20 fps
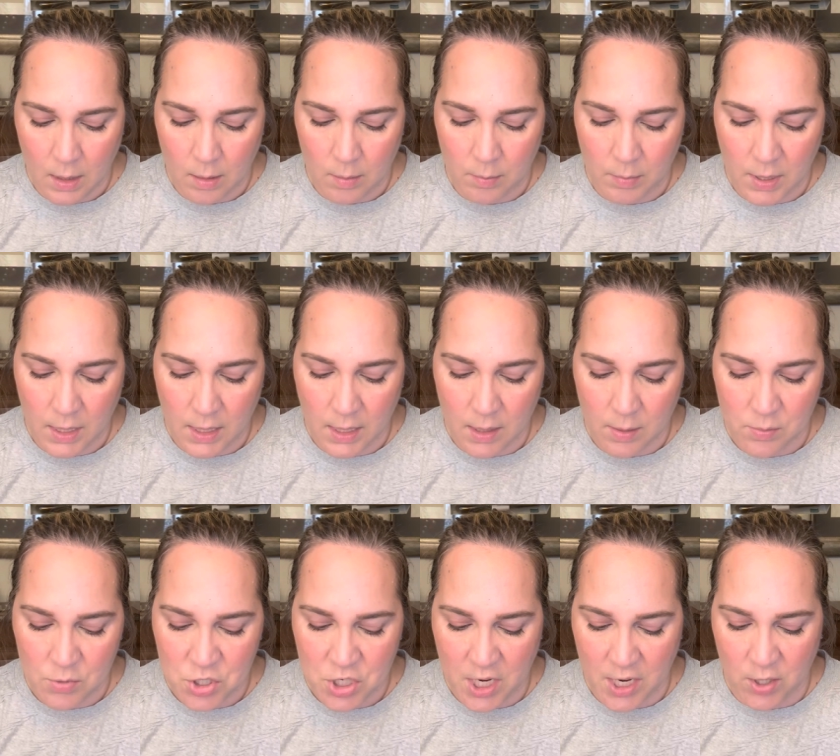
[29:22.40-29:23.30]
Medium
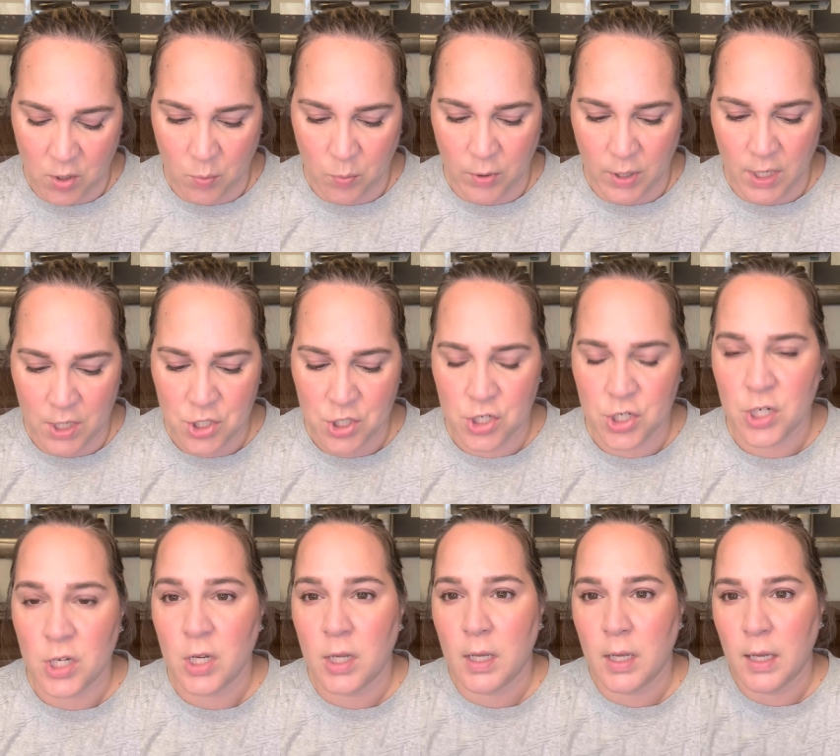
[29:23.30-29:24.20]
Shadow Brush.
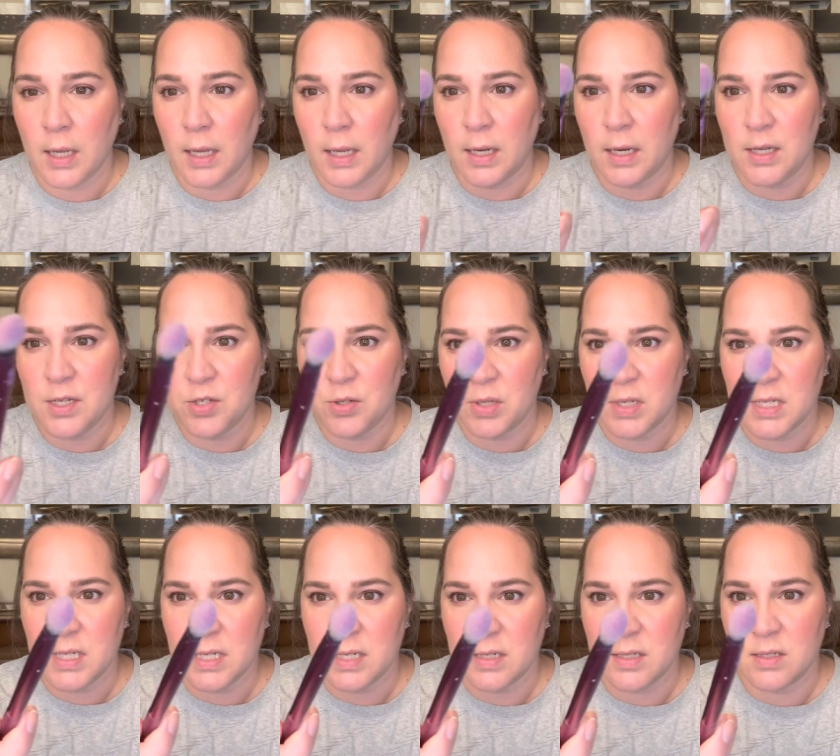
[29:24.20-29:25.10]
And as you can
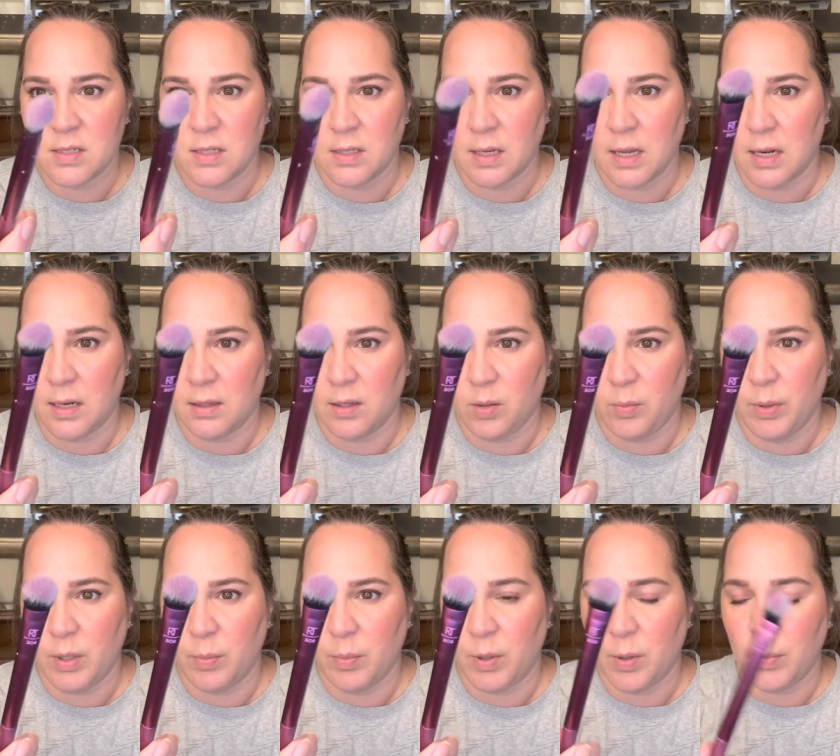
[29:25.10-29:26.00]
see, it's got a little bit
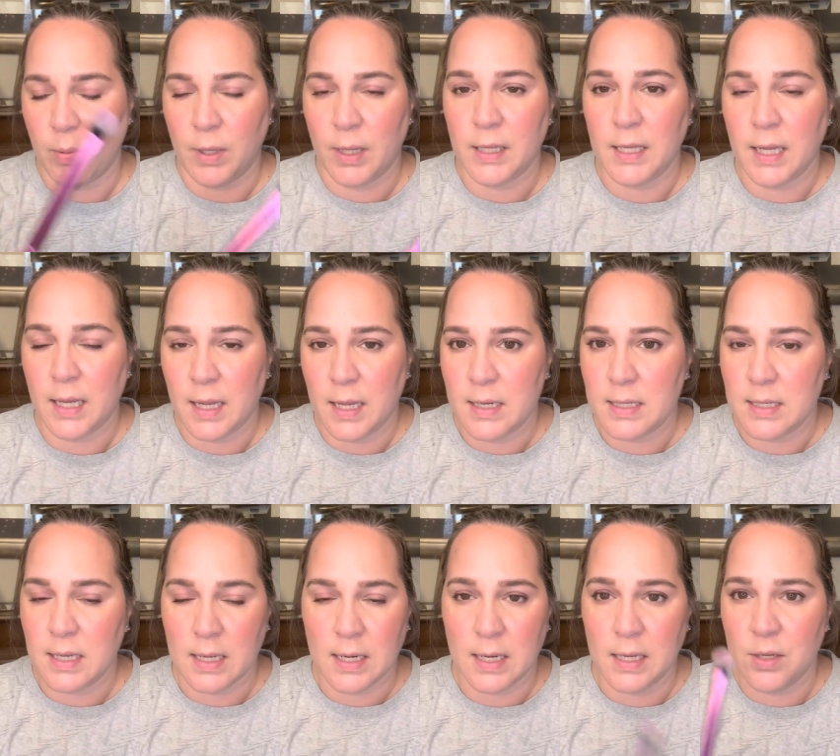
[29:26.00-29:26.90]
of purple on the end,
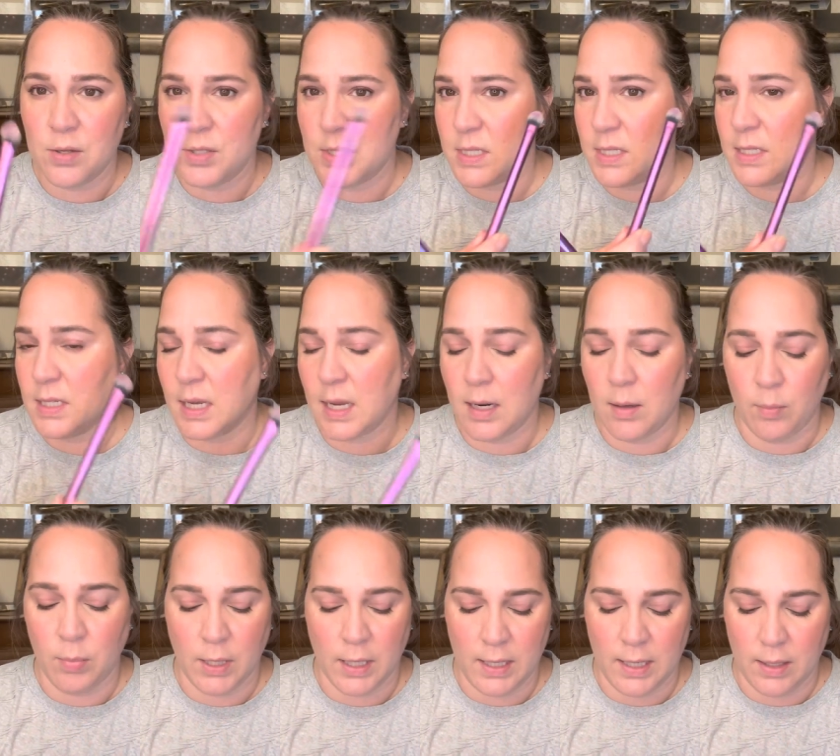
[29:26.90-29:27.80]
and I use this to kind of
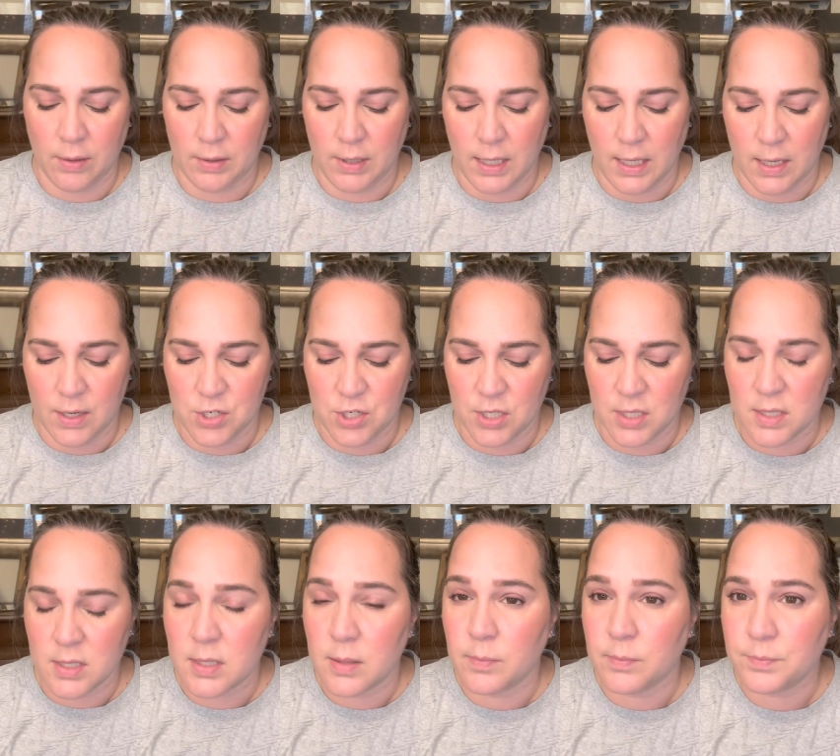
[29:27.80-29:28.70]
blend out the
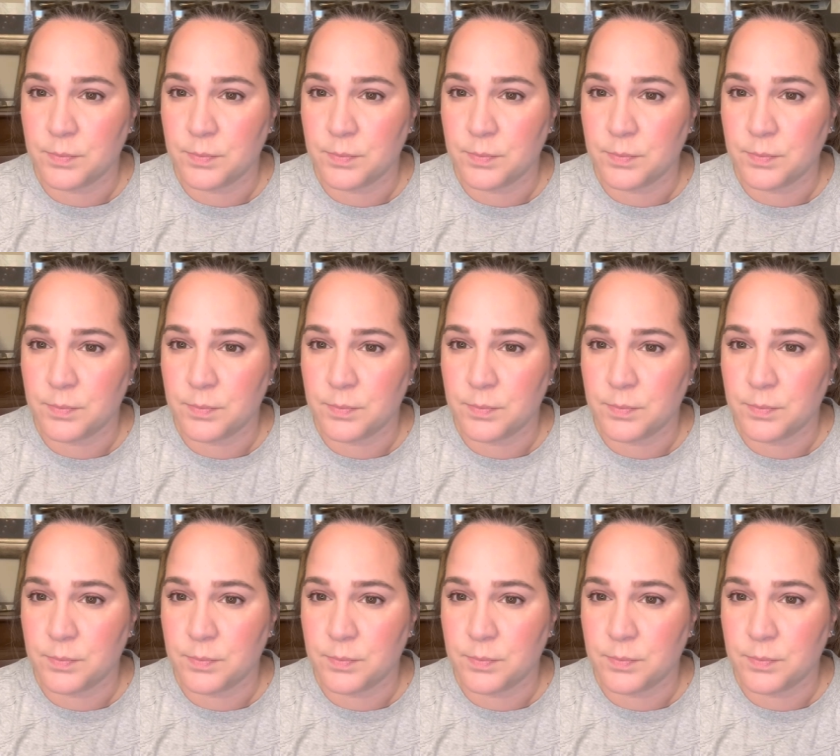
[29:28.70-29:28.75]
edges.